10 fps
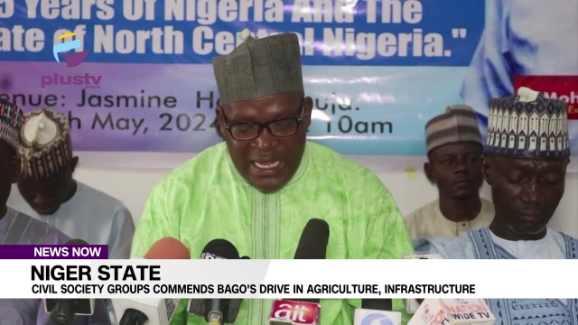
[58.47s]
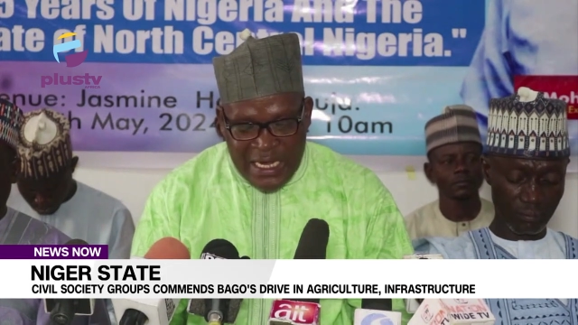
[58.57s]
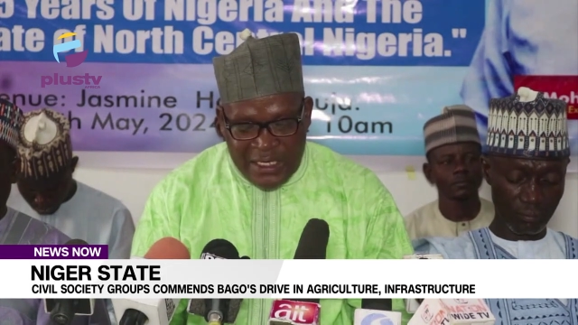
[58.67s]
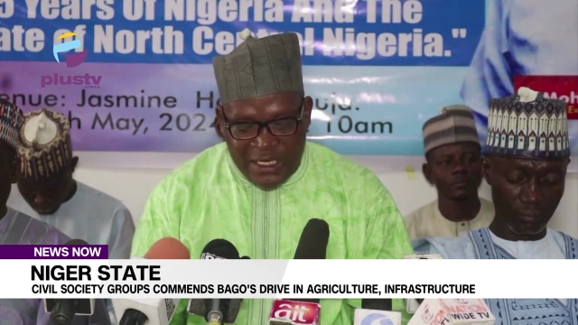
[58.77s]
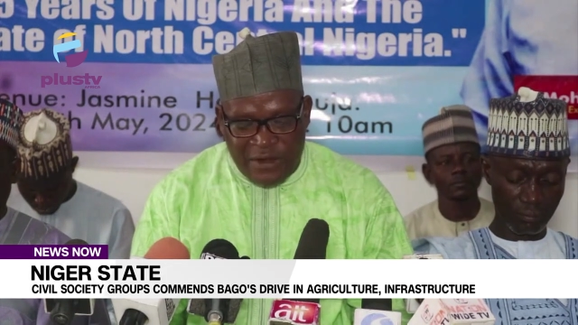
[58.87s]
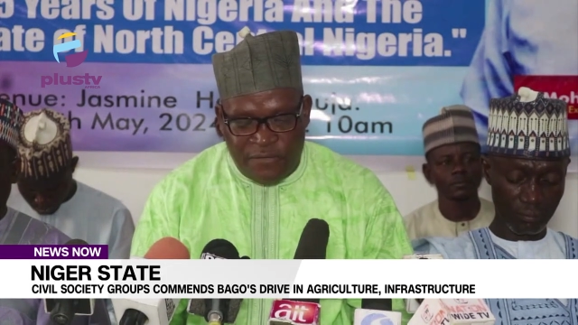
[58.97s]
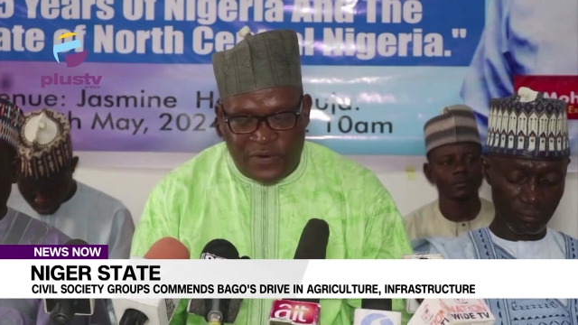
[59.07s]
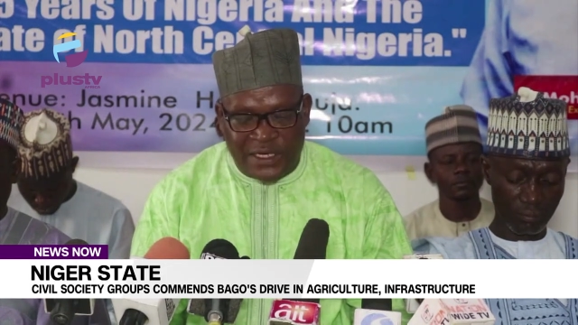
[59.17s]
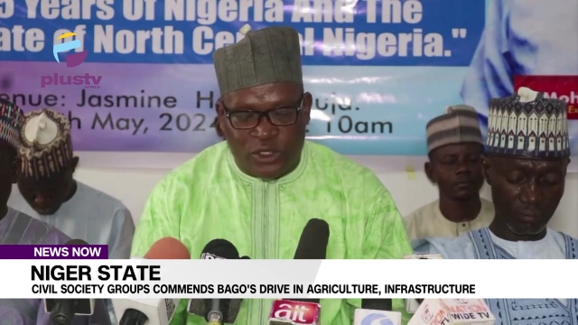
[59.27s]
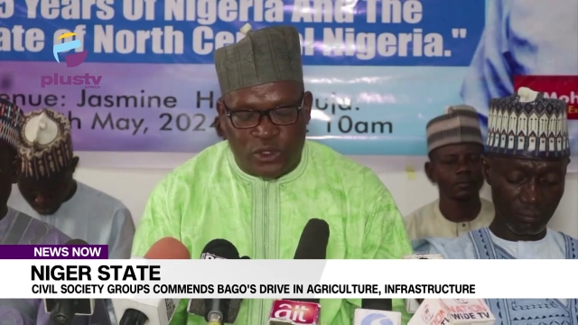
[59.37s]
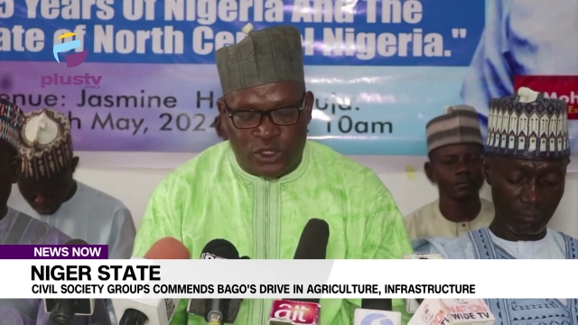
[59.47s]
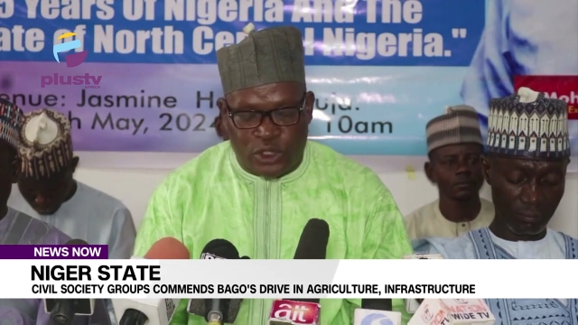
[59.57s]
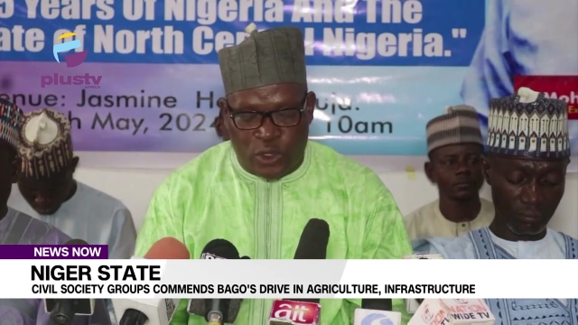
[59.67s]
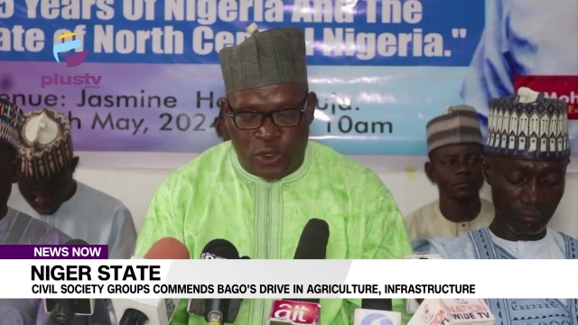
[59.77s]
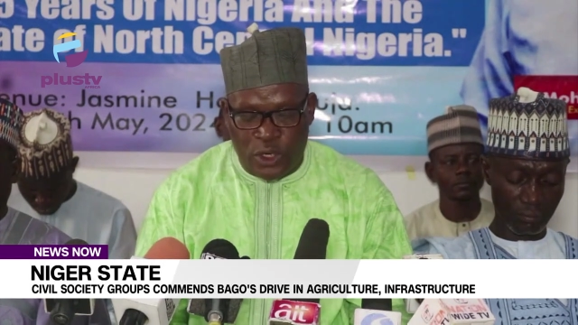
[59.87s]
Speaker 1: in
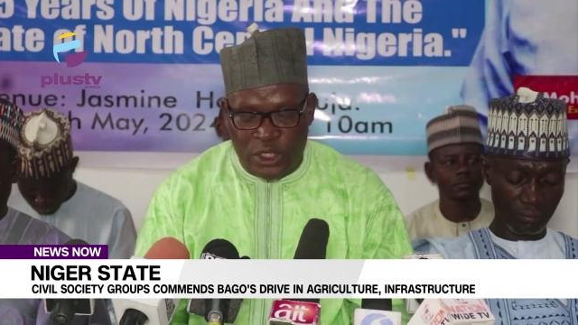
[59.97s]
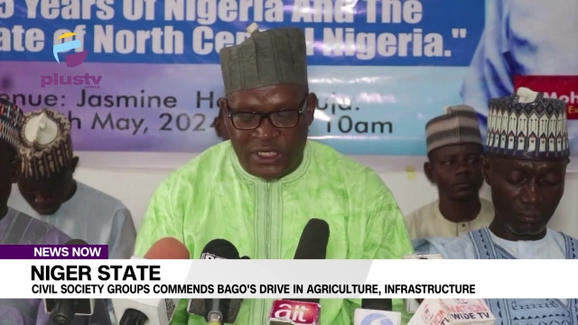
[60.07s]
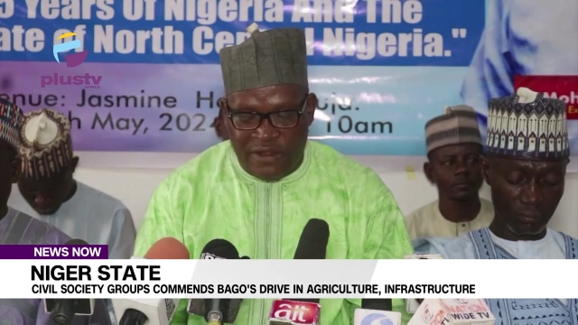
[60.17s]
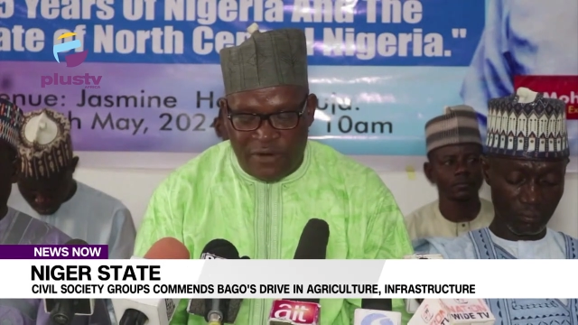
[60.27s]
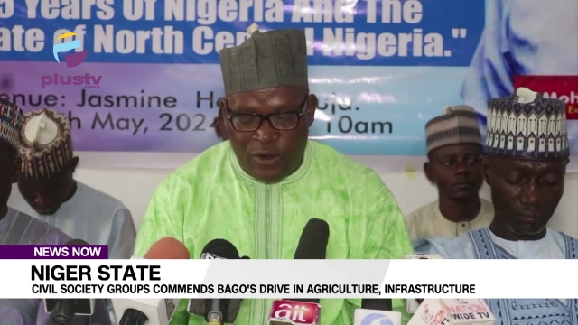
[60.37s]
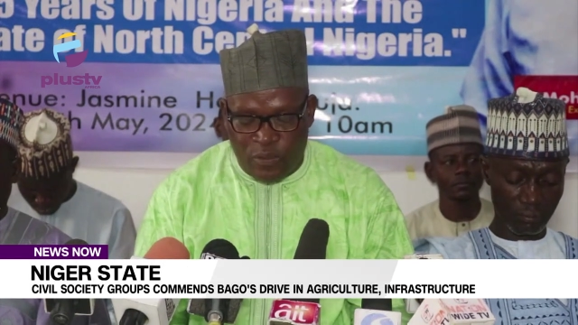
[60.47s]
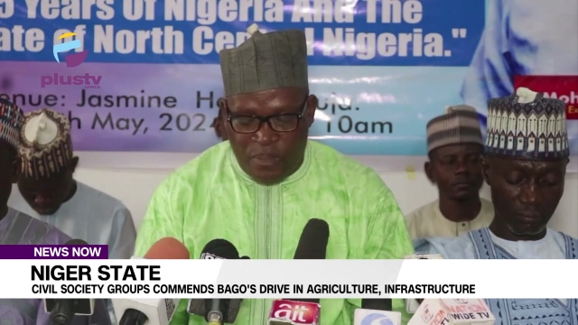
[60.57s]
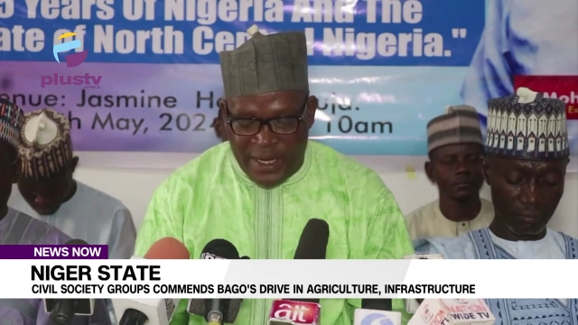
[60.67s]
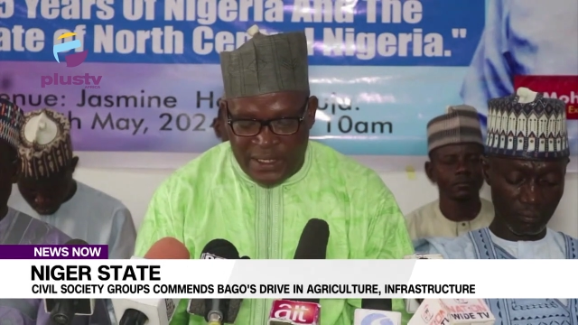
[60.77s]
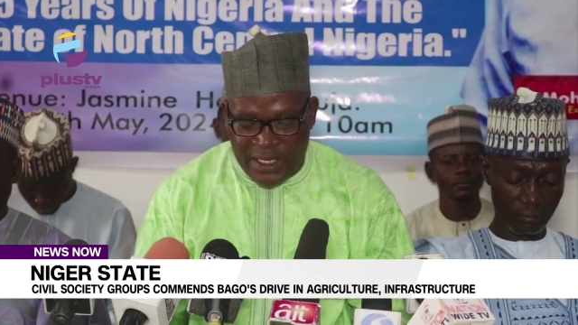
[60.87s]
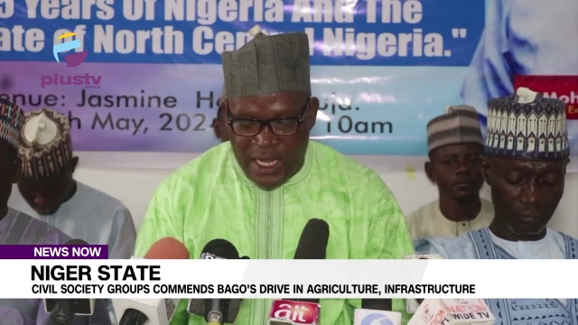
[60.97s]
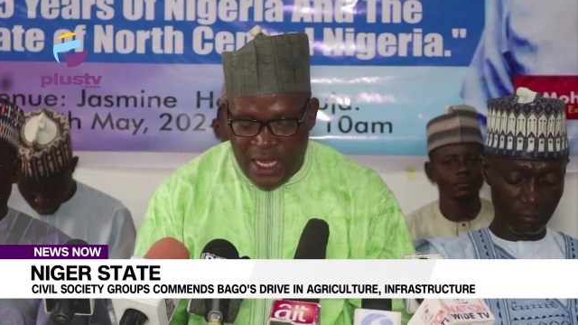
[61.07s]
infrastructure, development,